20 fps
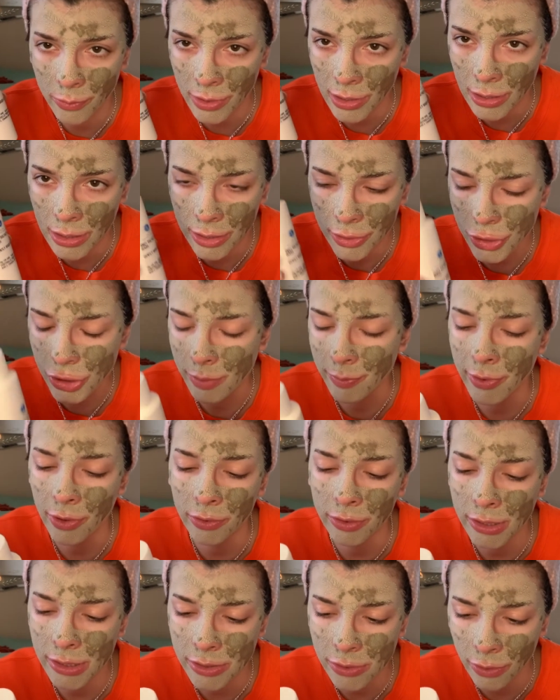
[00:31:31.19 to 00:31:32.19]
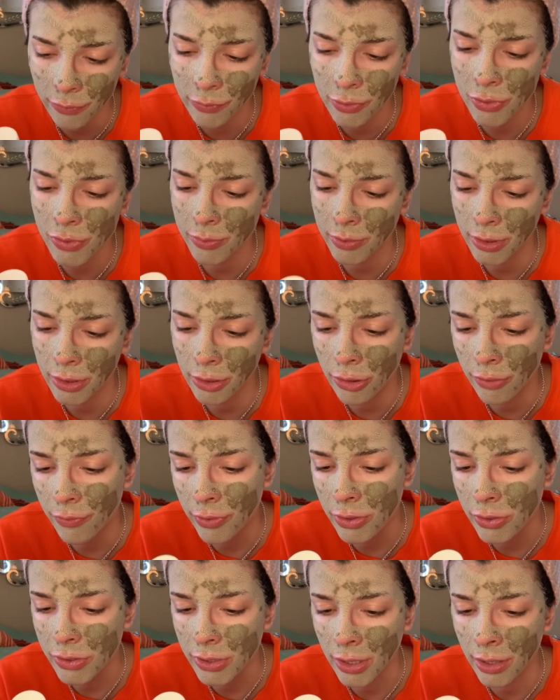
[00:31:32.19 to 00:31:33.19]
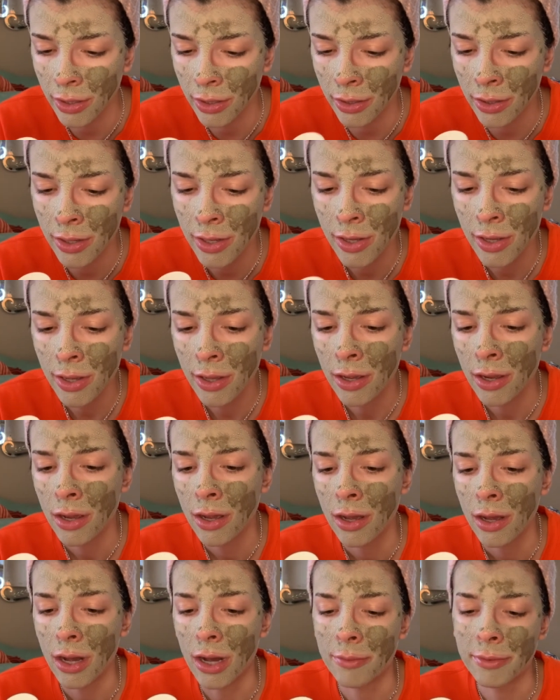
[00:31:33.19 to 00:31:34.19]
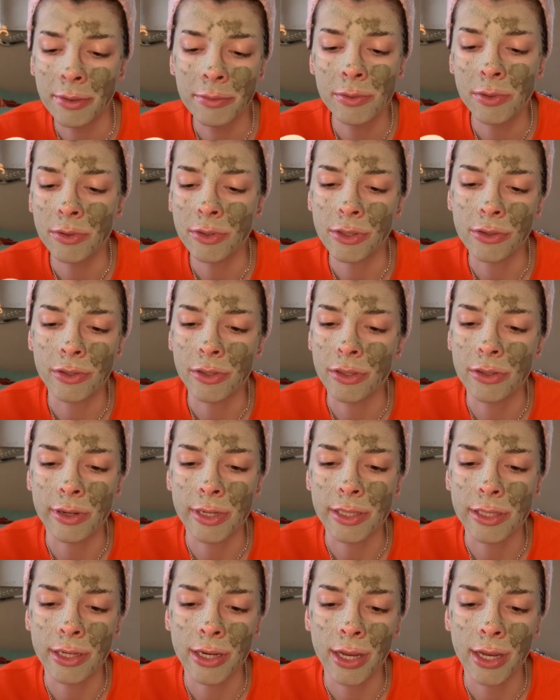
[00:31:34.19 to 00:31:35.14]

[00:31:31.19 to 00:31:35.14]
wash. Apparently sulfur is really good for your skin. I'm supposed to use it twice a